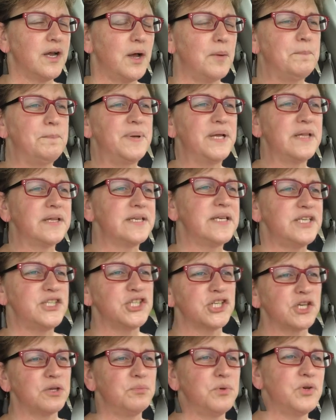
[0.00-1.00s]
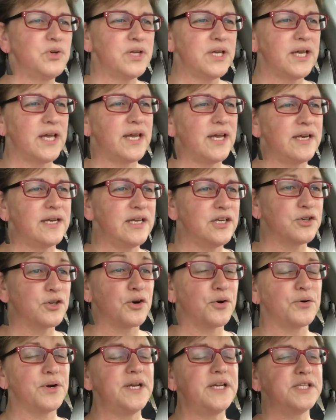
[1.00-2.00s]
ability to communicate
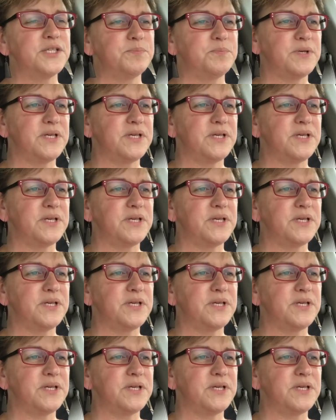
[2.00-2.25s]
increase